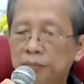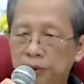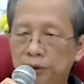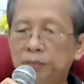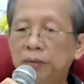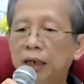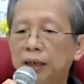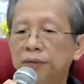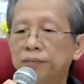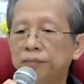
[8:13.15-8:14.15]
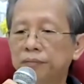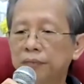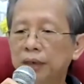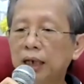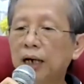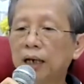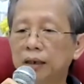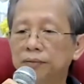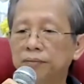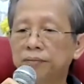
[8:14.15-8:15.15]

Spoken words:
beyond mind? It can't.